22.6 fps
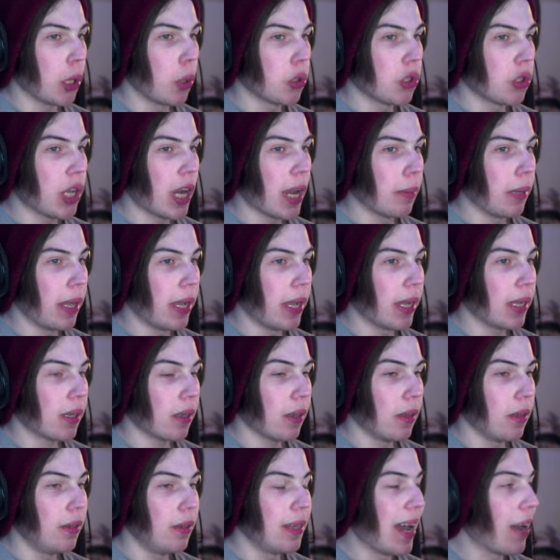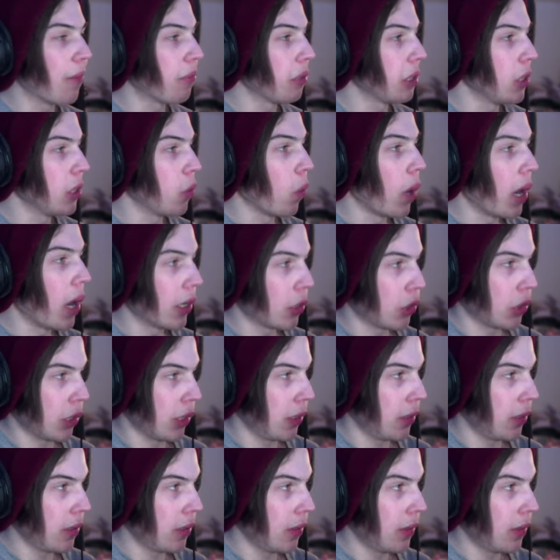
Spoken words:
that I'm like not really watching,